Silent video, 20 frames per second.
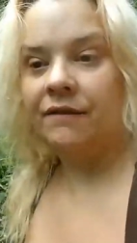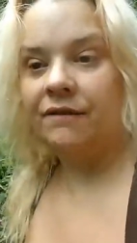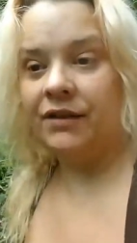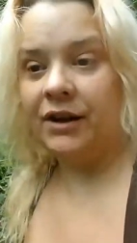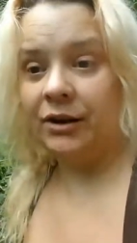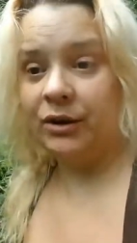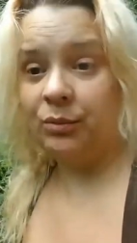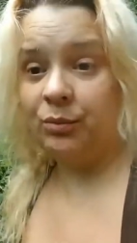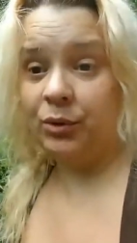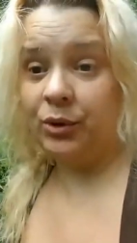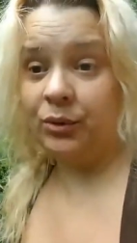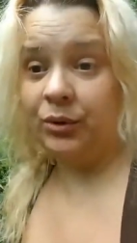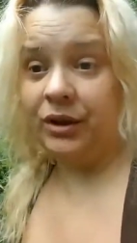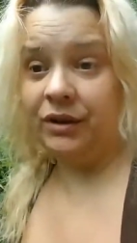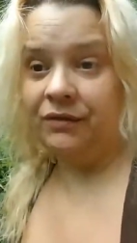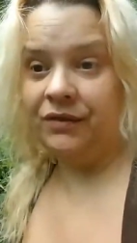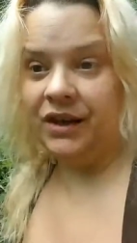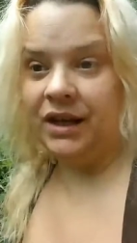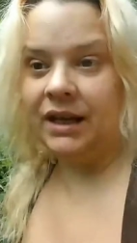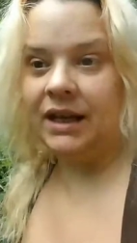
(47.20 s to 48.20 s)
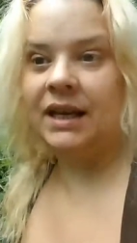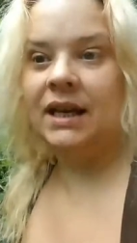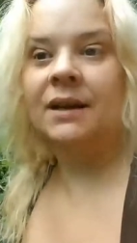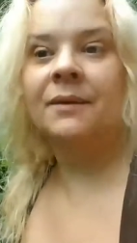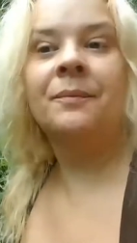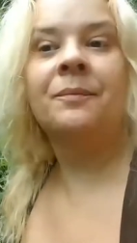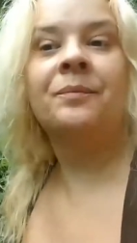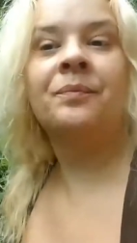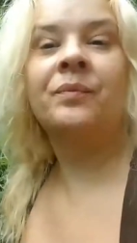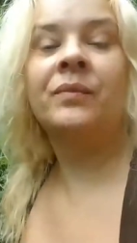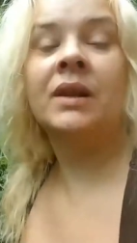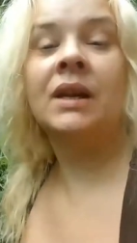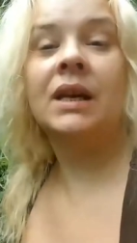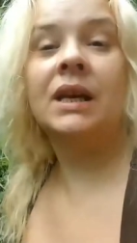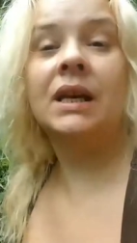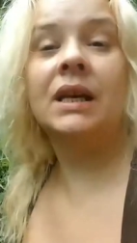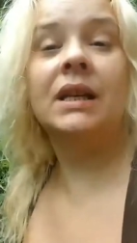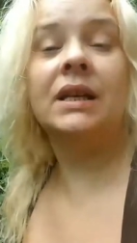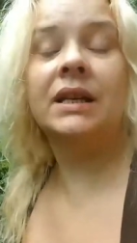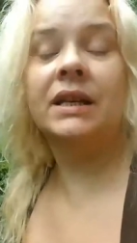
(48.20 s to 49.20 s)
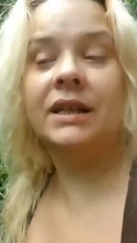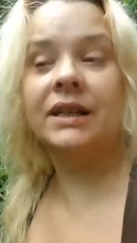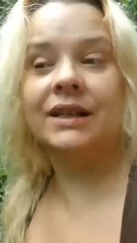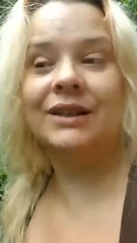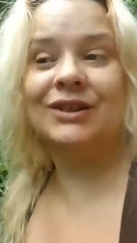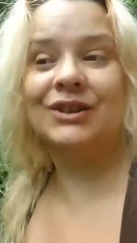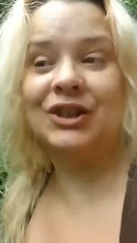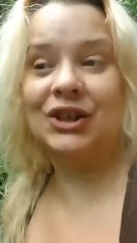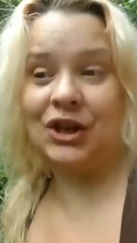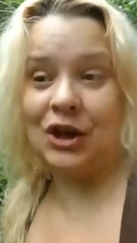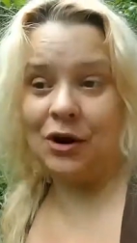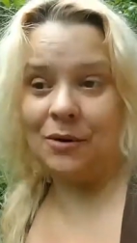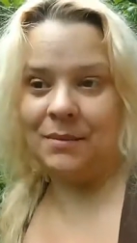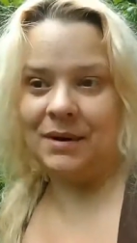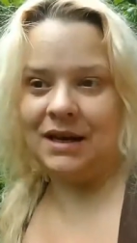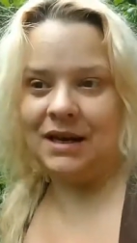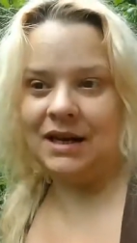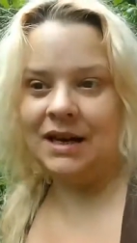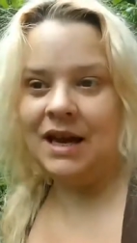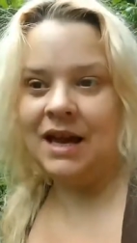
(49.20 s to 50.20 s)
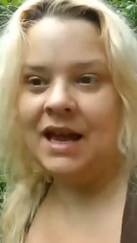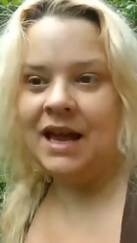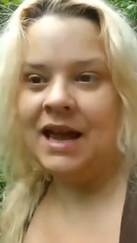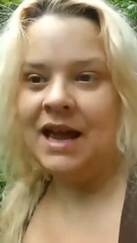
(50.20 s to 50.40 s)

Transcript: very prolific. It is yummy.